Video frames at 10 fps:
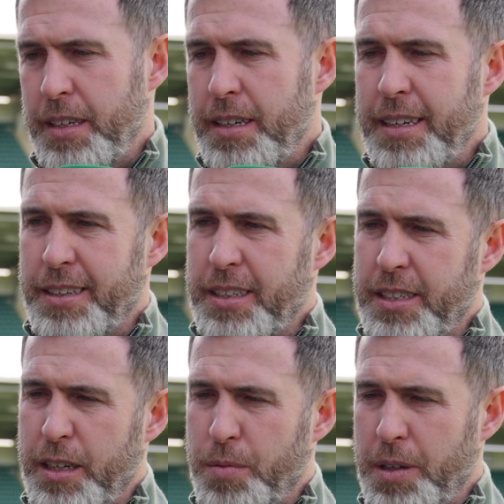like I
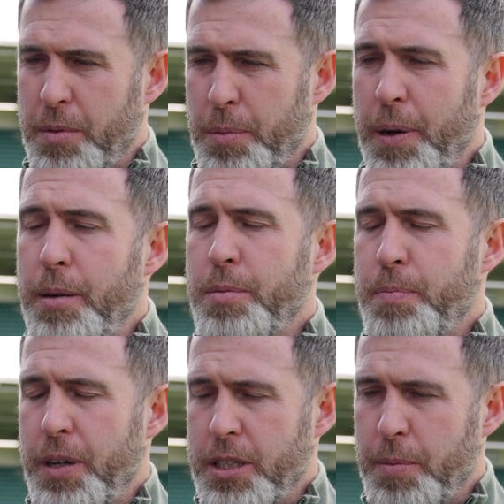said, we
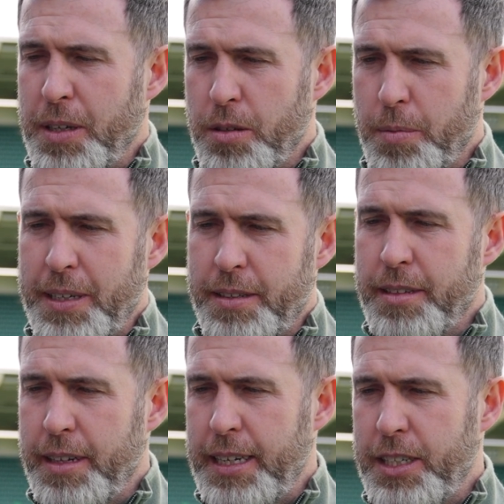possibly could have
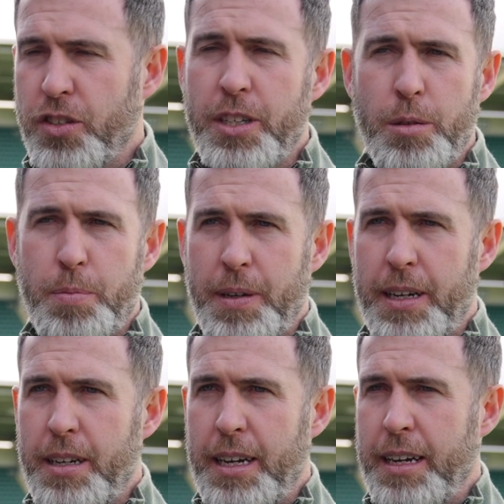been 3 up
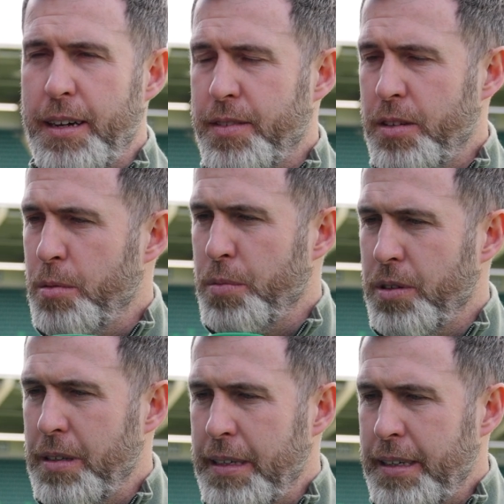at half time,
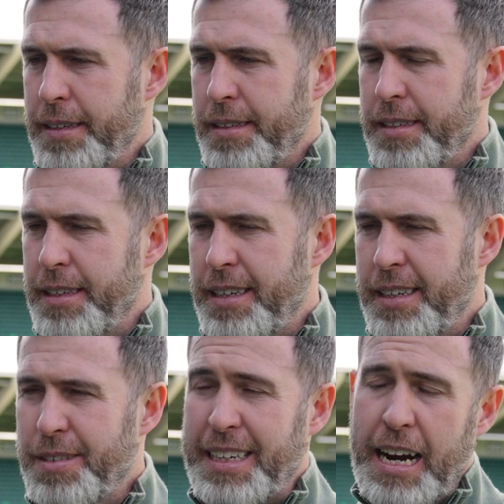but
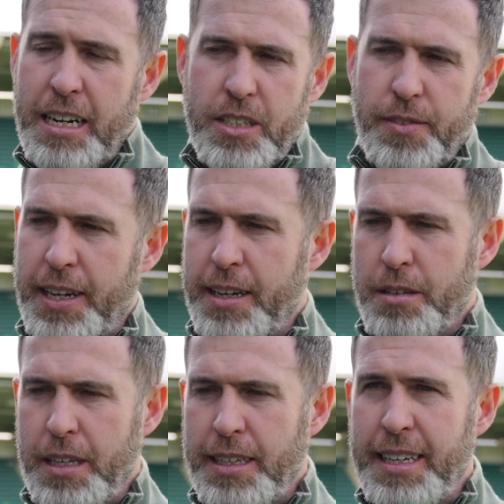regardless of
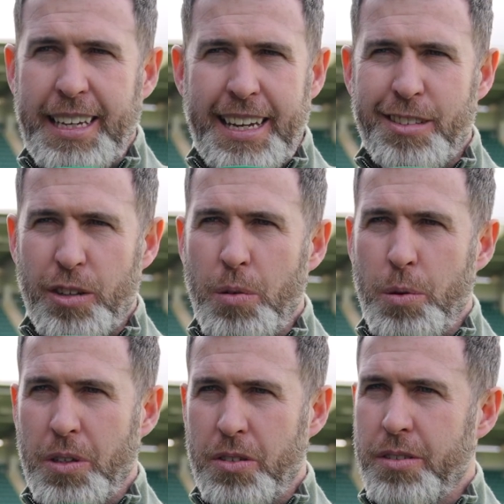that, you can't do
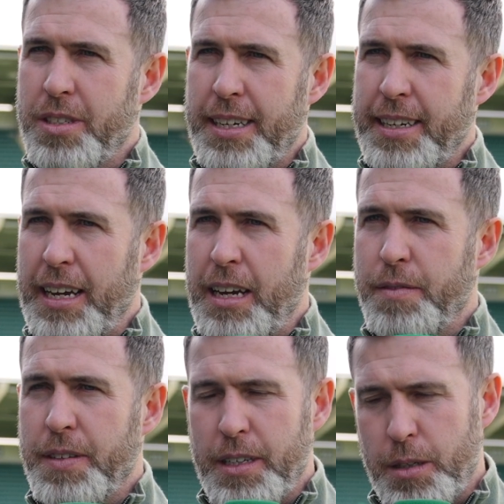what we done second
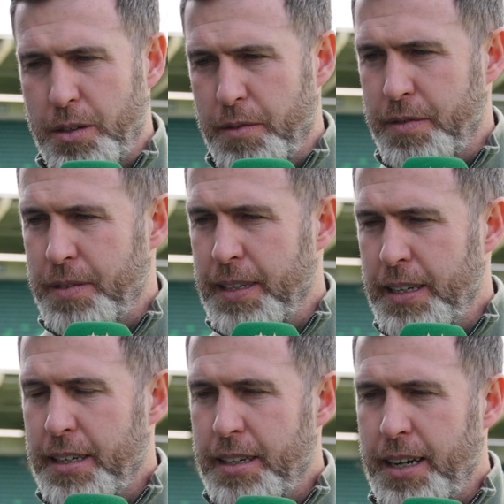half in terms of
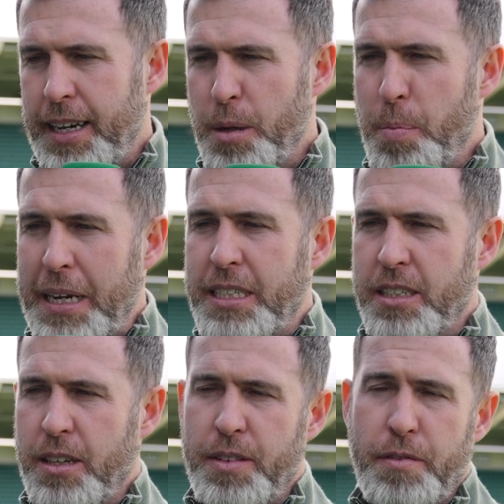the
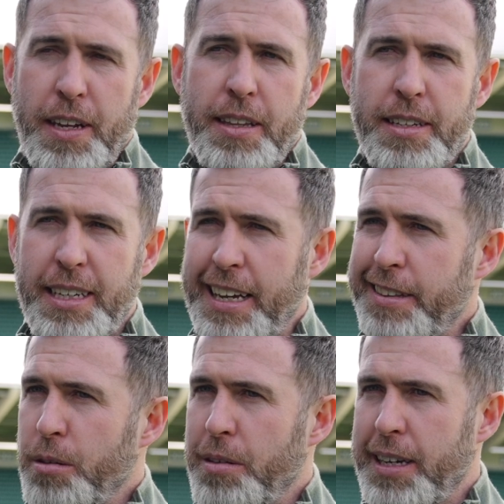basics of defending. You
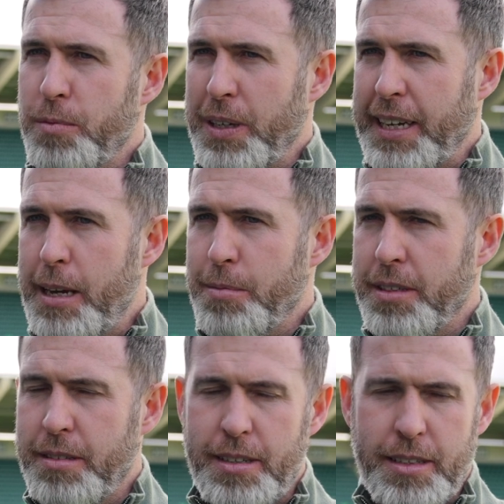can't do that and win
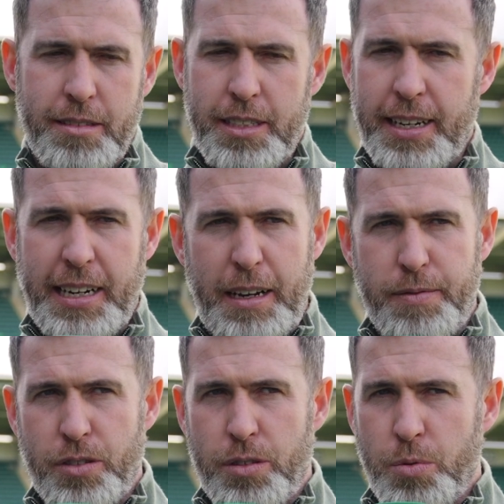games, and second
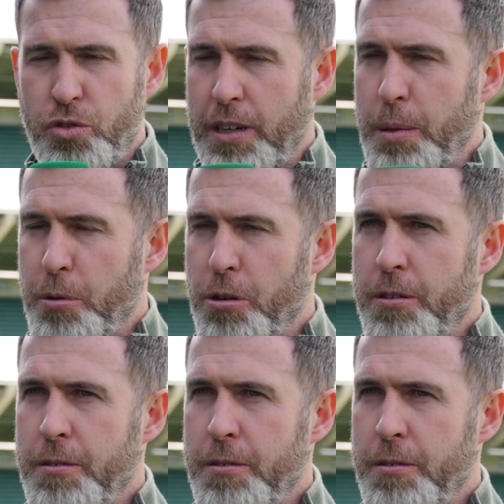half was really poor.